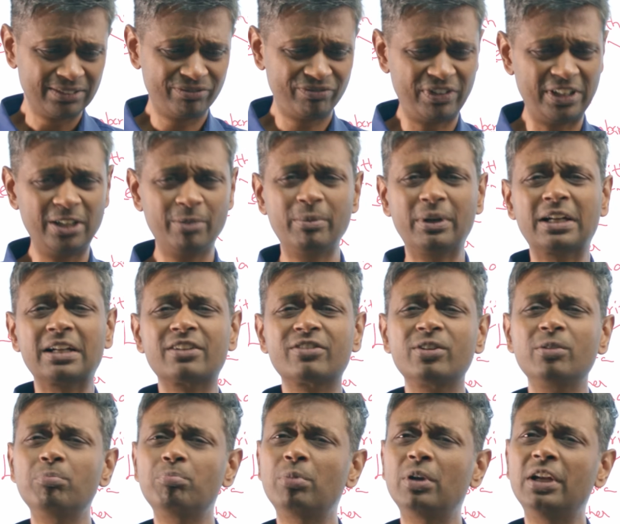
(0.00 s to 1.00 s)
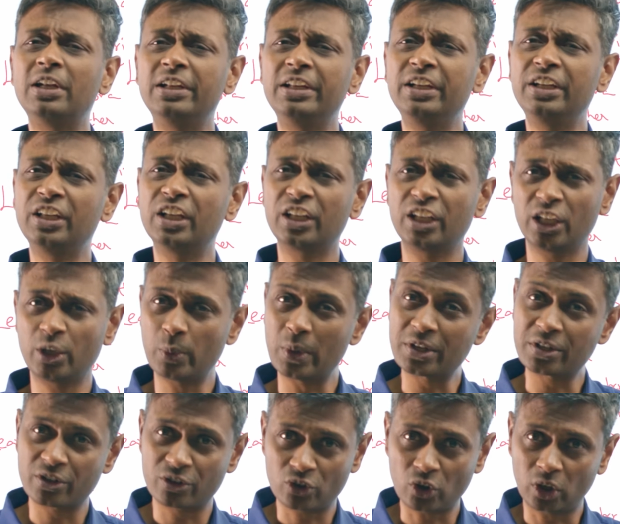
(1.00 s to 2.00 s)
Fundamental, simple, linear
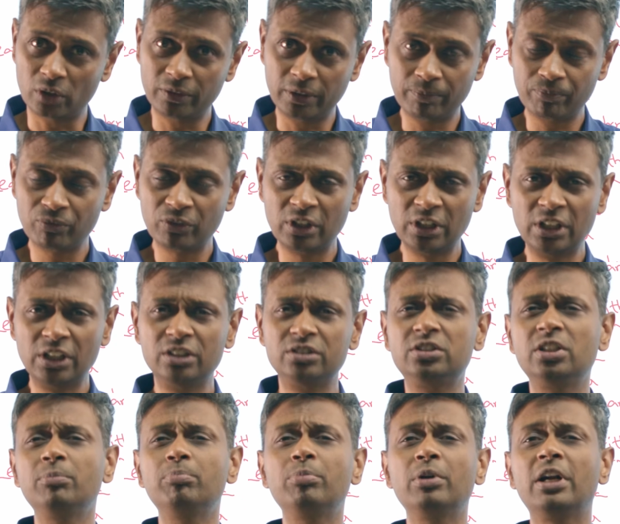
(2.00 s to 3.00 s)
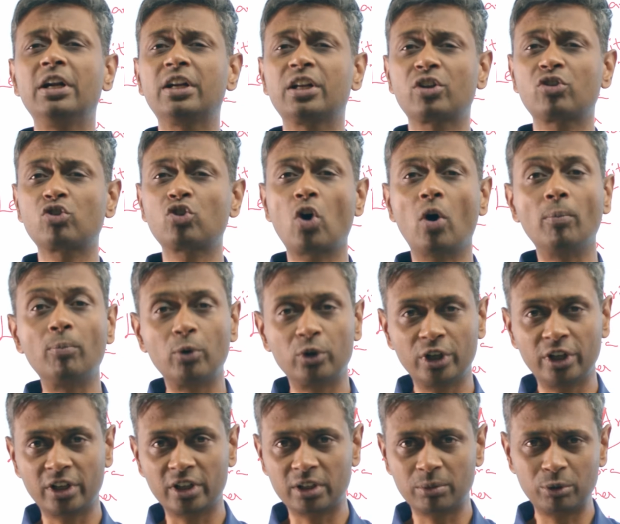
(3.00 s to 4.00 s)
equation solving, simple interest
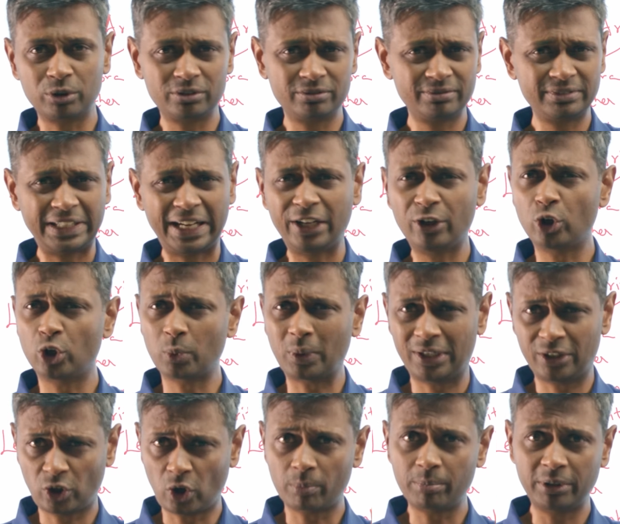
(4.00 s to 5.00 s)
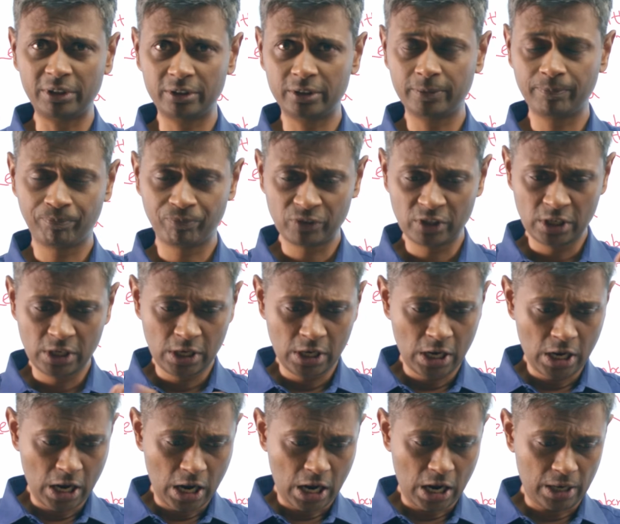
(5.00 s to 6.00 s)
component. It's about 10 to 12 topics.
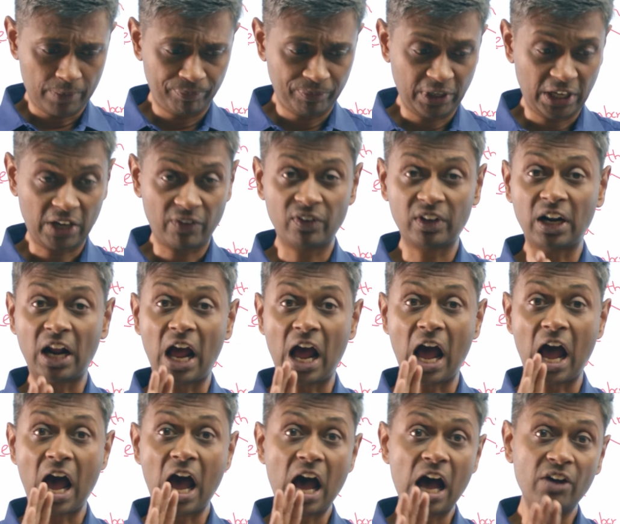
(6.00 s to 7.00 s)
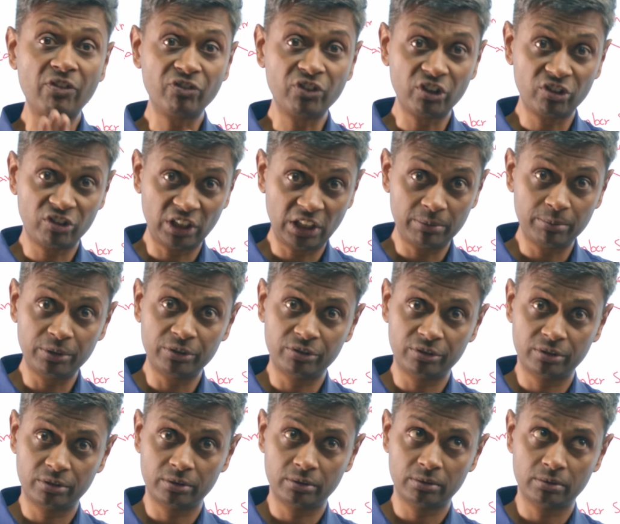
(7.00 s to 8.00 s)
They cover half the
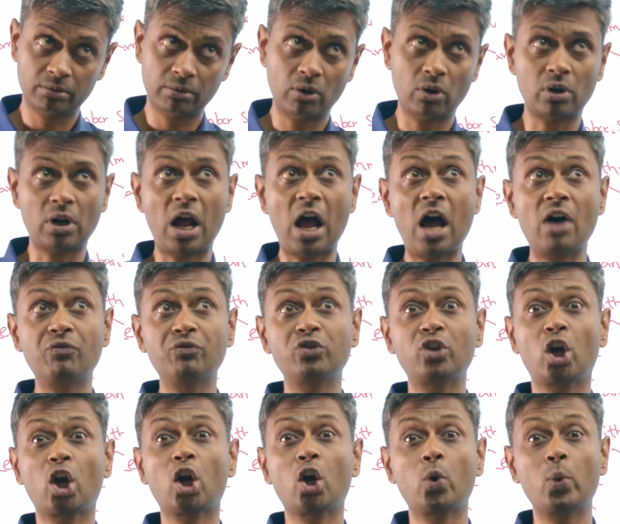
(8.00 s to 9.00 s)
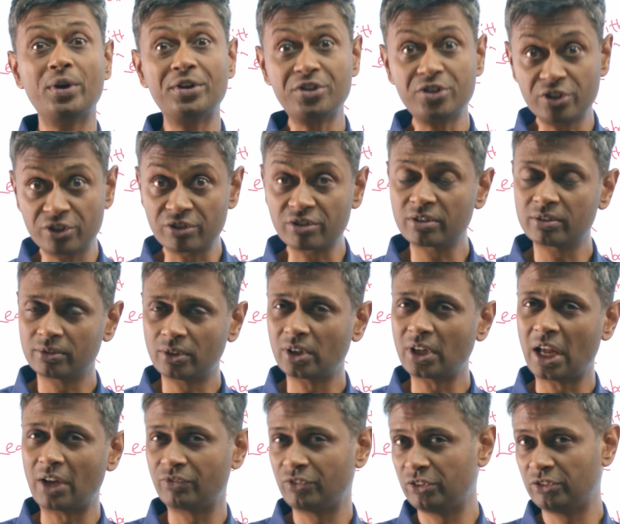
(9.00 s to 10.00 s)
syllabus or half the questions, not
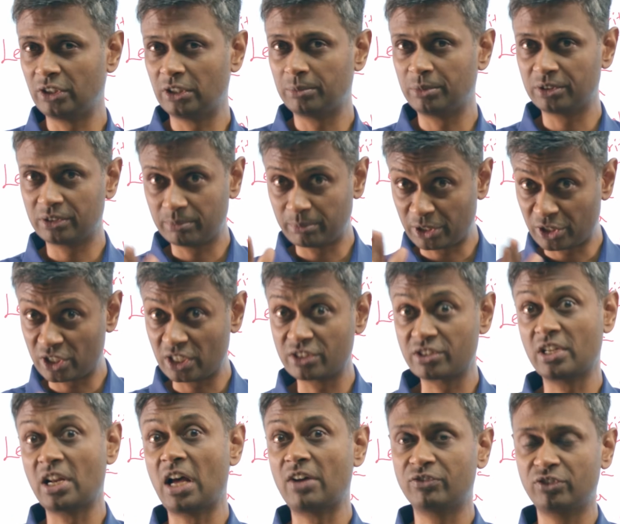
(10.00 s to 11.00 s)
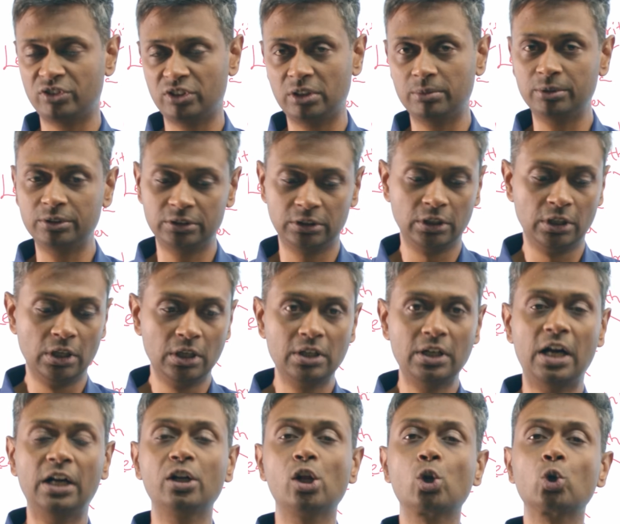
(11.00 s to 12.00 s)
half the syllabus, much less than half the syllabus.
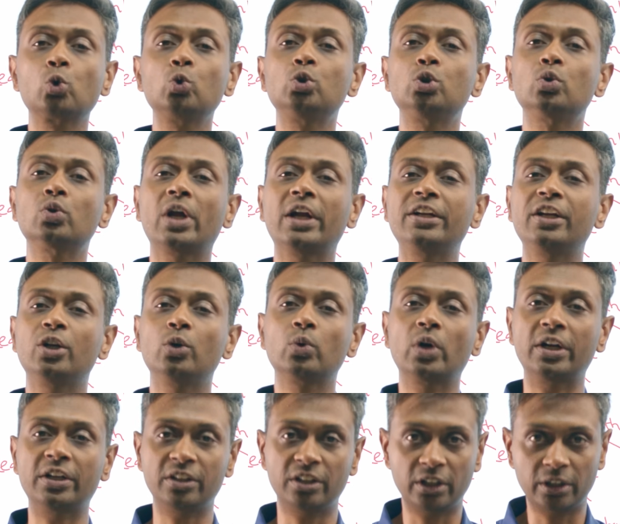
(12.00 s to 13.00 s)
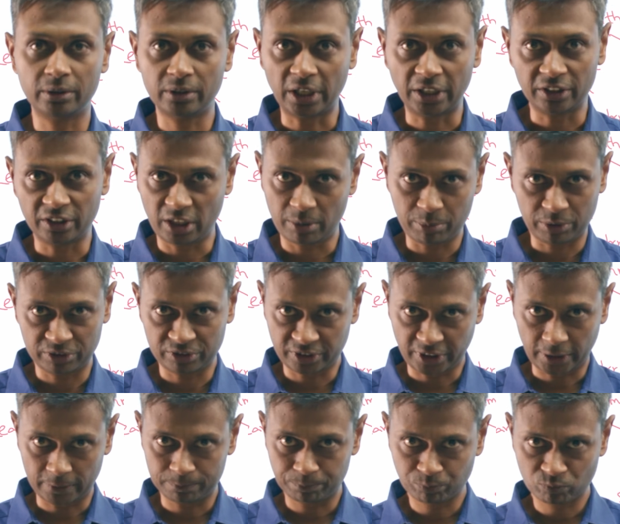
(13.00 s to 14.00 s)
And a route to 92, 93
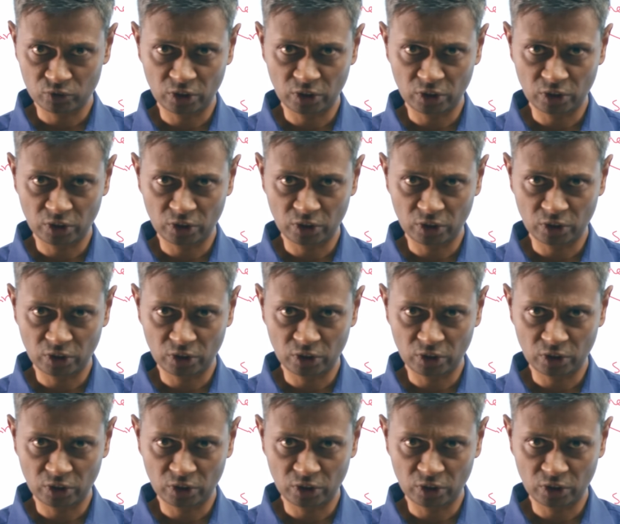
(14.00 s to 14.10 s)
percentile.